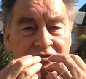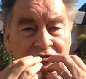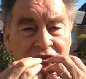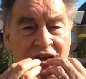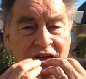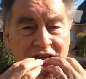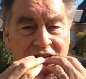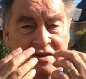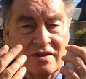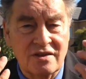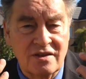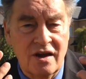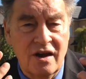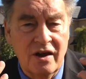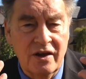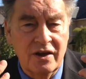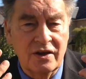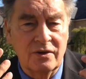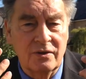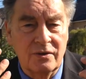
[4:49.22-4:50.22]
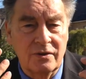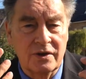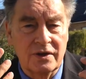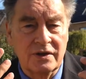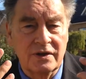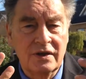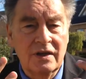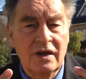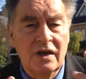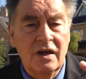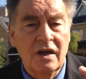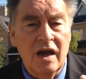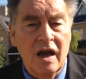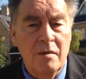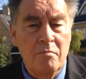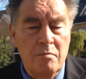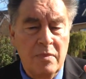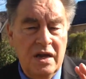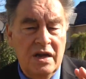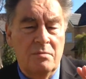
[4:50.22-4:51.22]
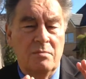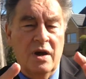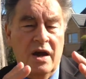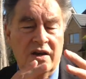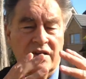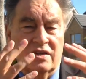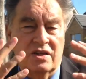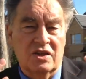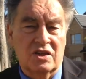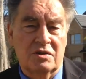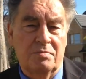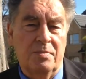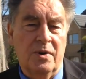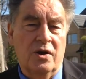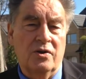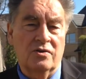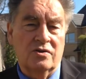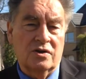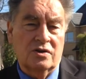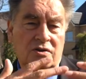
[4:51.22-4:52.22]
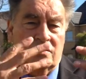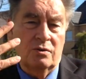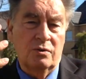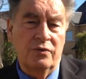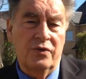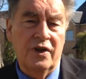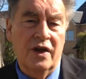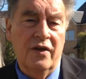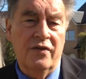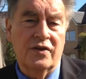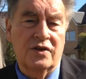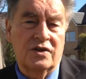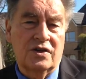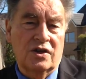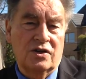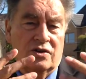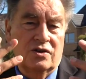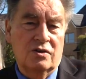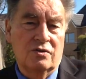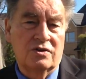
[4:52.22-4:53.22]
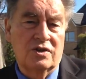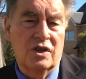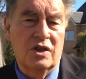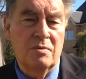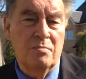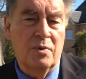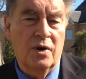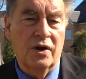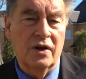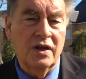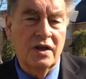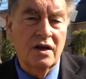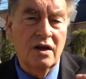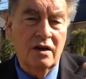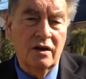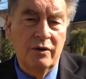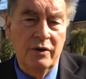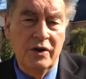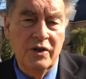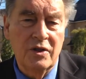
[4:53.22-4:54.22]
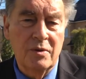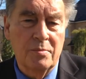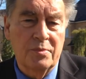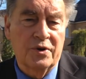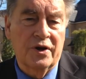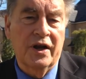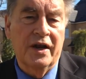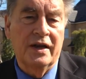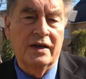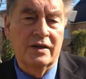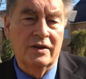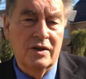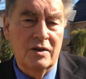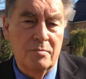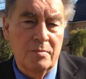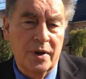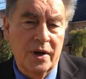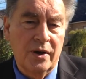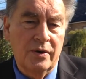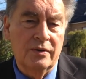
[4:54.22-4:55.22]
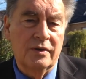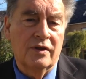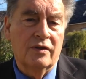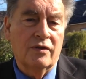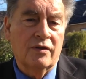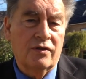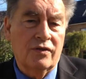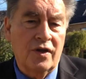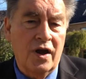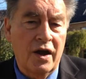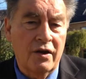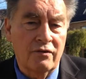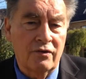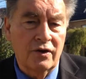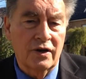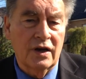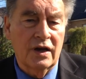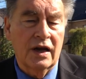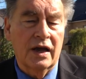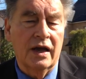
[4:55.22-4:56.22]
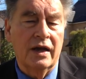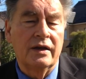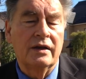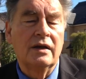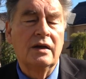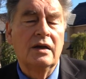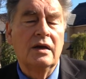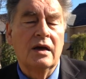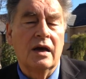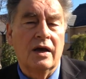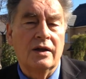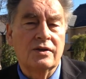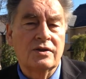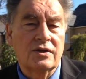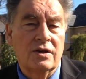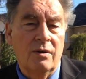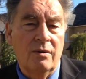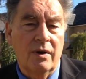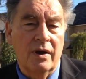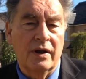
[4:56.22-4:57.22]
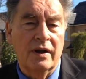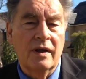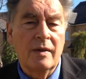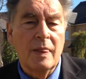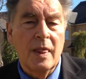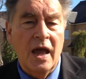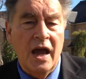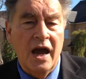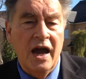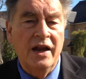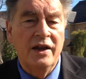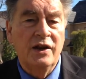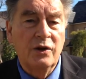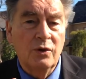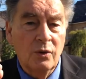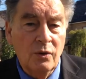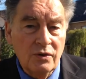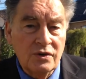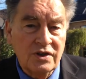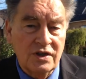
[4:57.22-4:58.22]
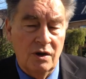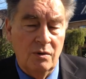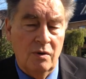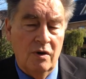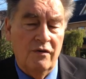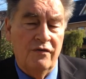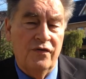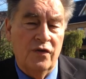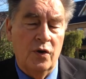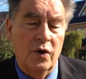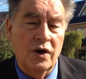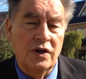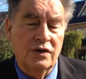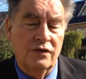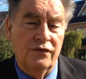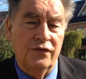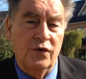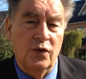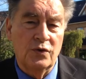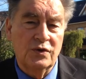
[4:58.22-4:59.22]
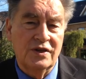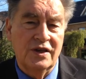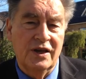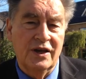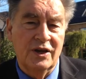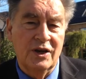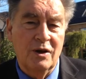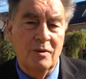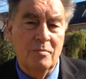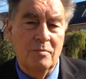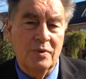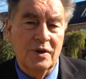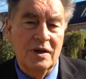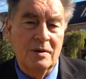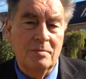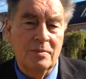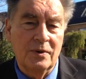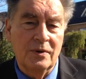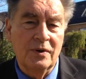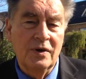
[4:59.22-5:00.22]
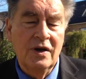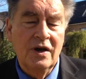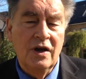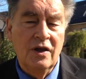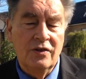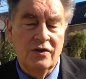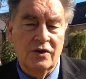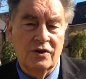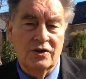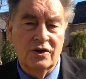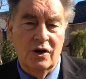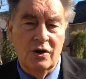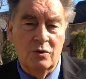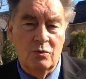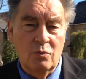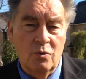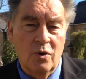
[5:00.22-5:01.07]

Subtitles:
reach the target organ and minimize the exposure to all the other tissues in the body, including the brain and the bone and the thyroid gland and so on. And it also avoids forcing it on people that don't